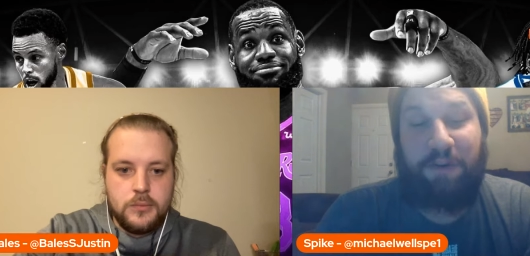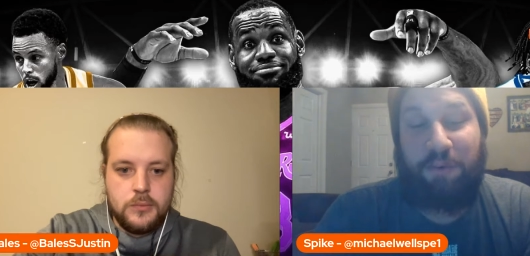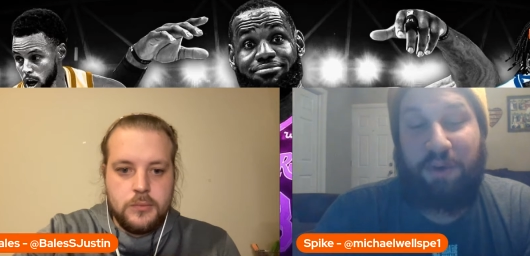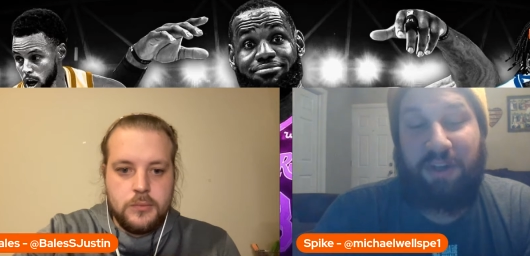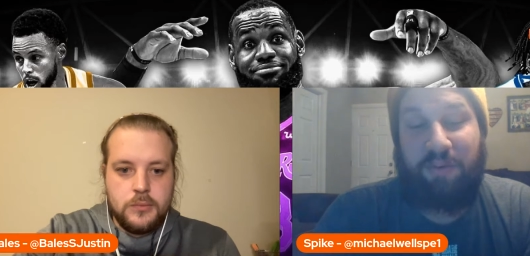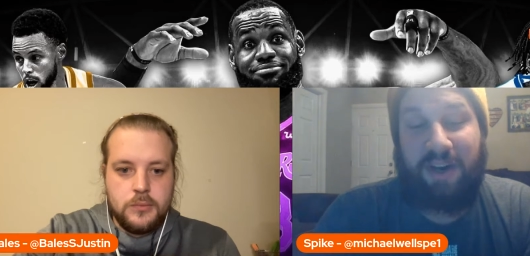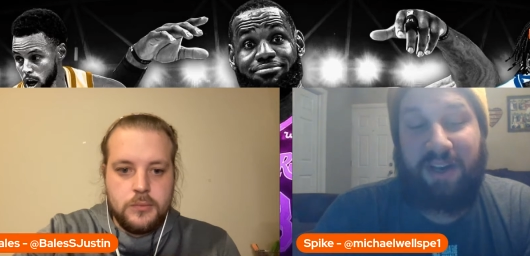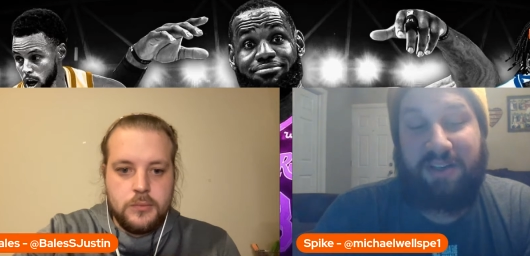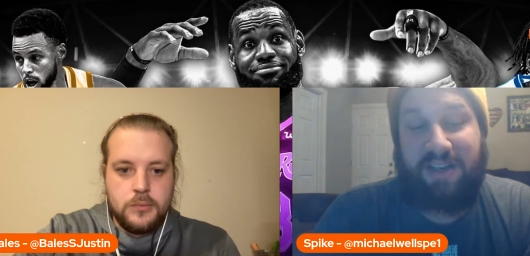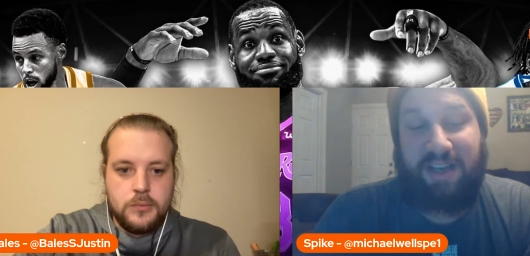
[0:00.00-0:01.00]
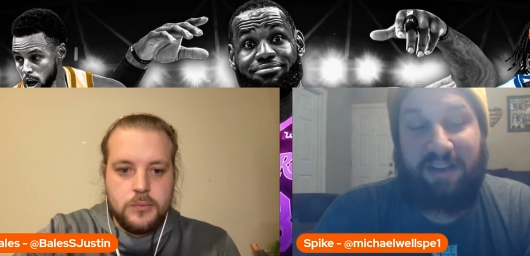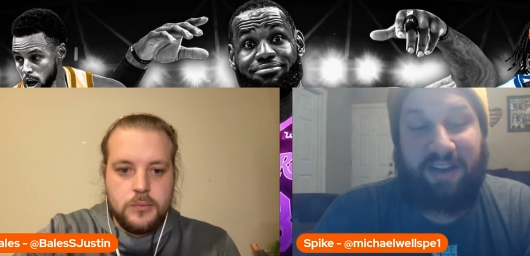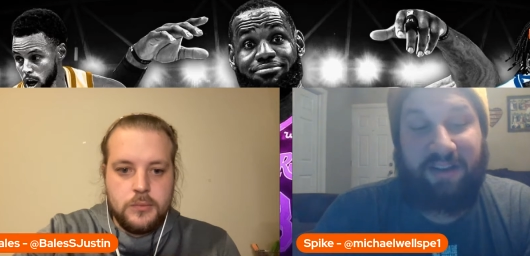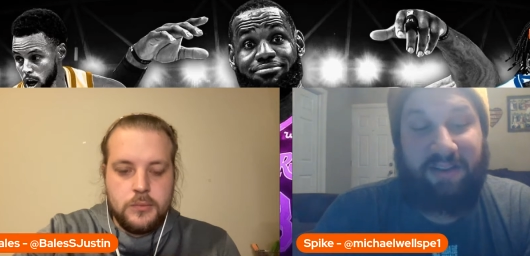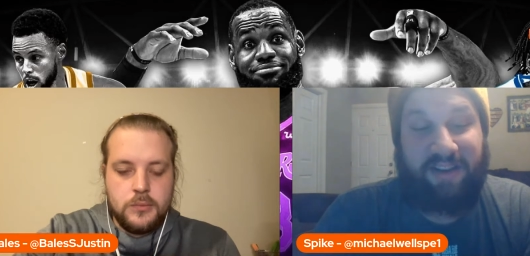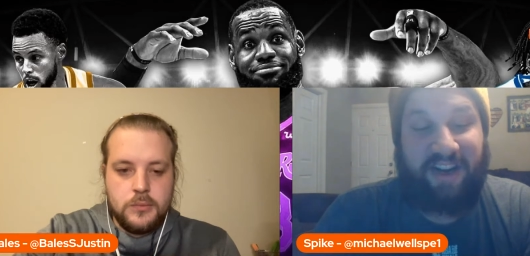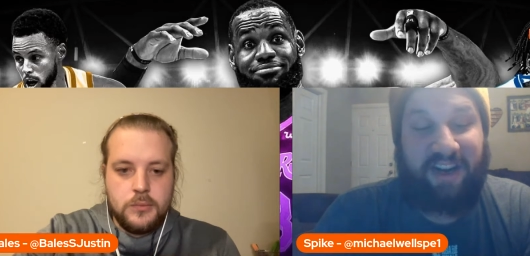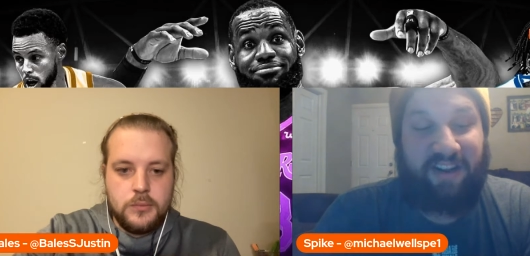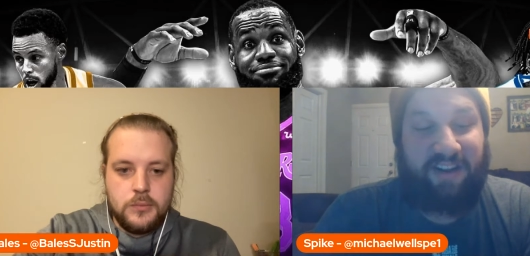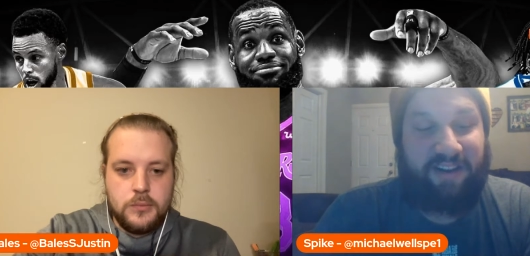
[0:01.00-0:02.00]
Speaker 1: really want to take like a like a
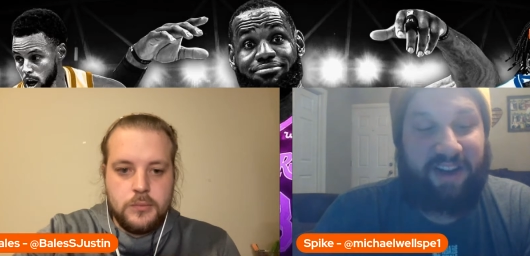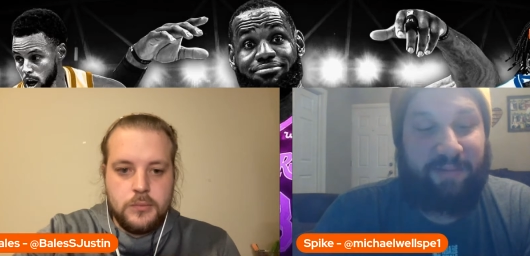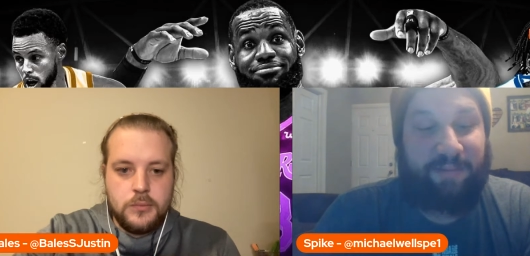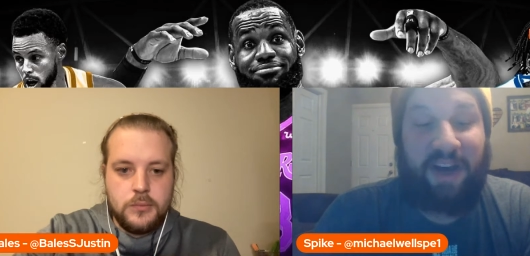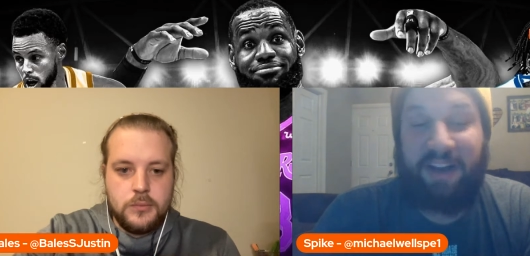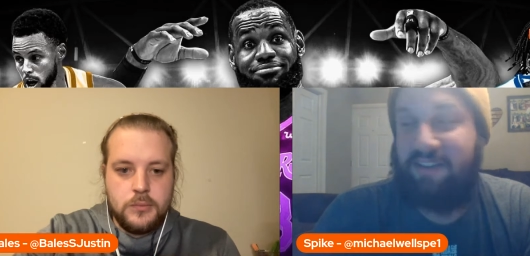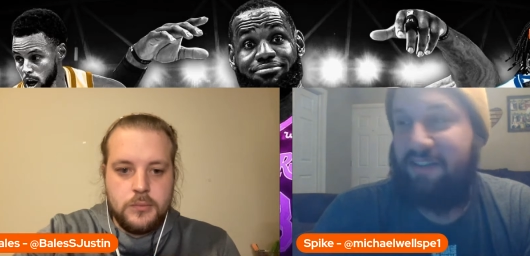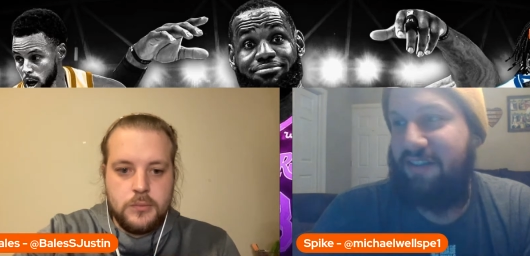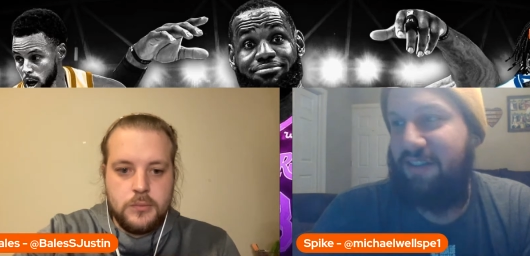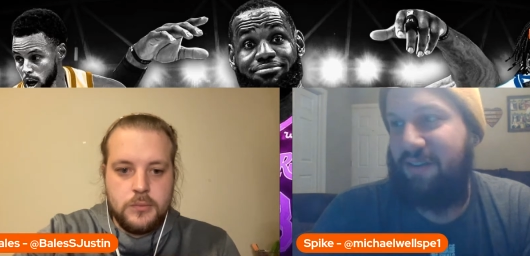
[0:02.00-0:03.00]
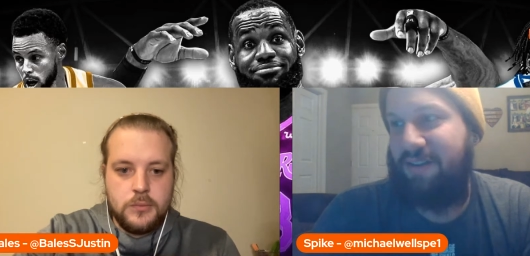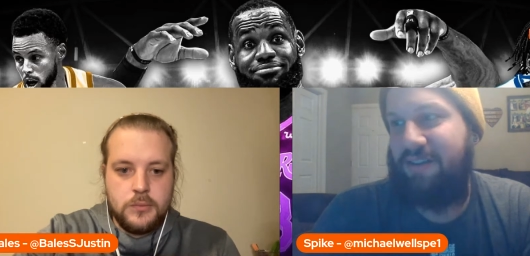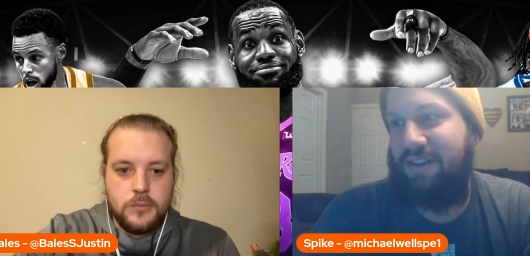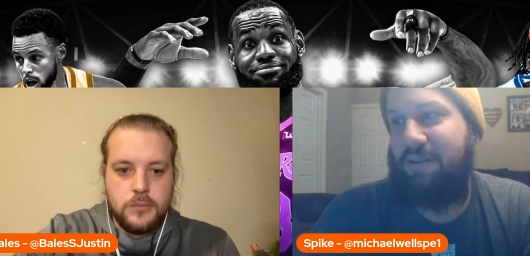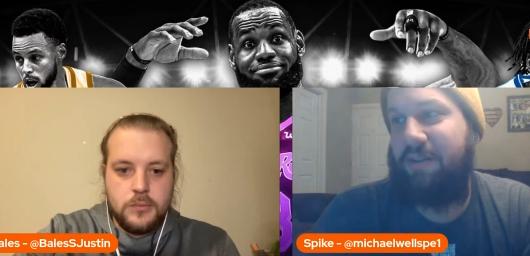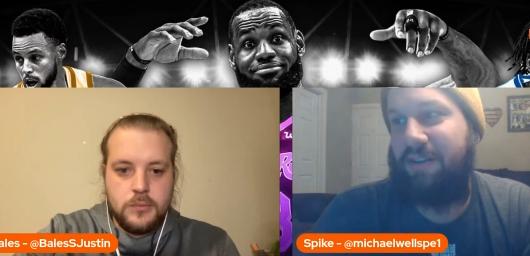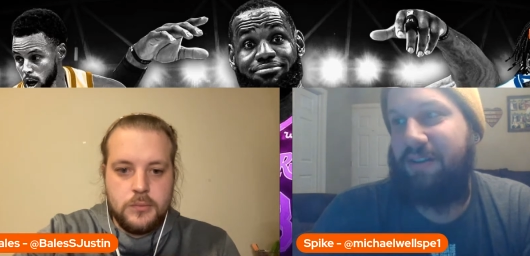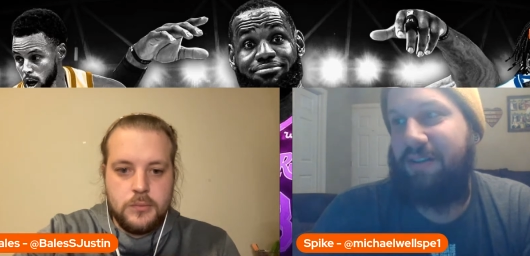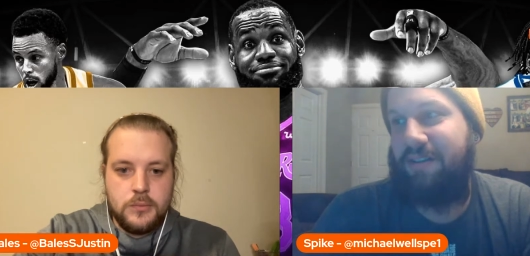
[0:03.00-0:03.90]
like a punt, you could you could.